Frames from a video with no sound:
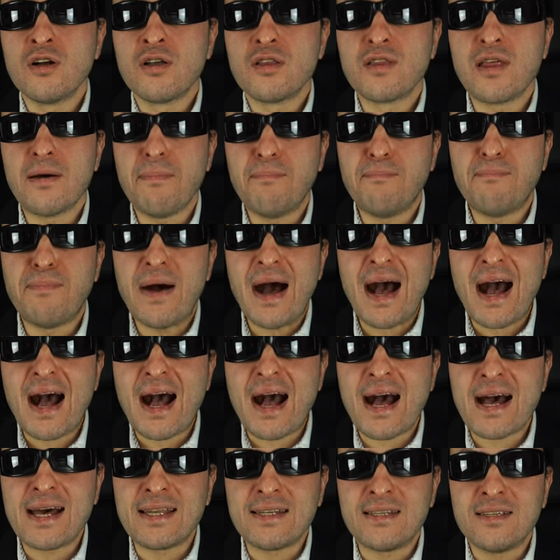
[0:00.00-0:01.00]
the
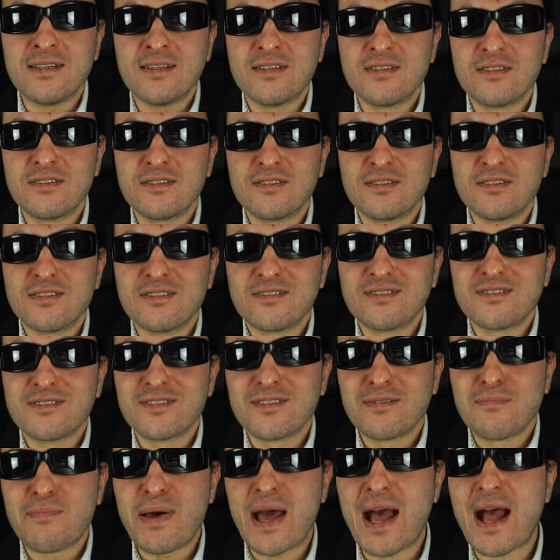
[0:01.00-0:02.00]
bad
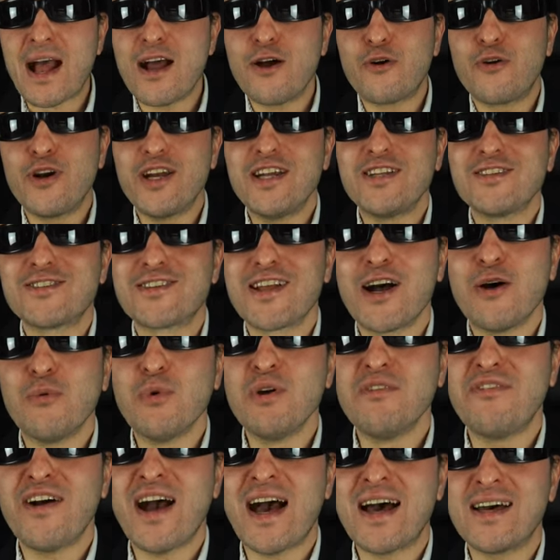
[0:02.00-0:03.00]
pairings that
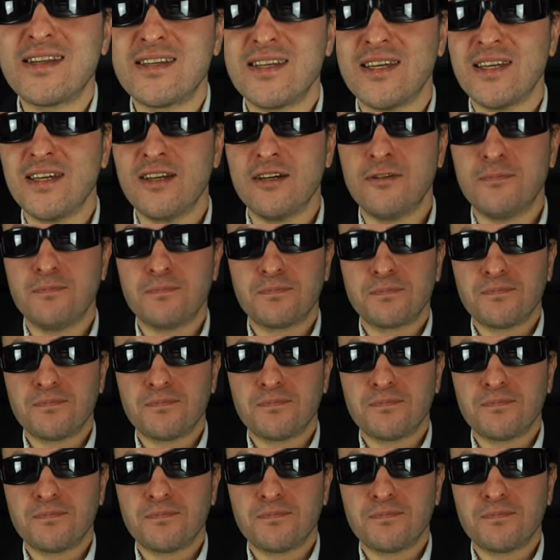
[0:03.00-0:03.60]
we've had here.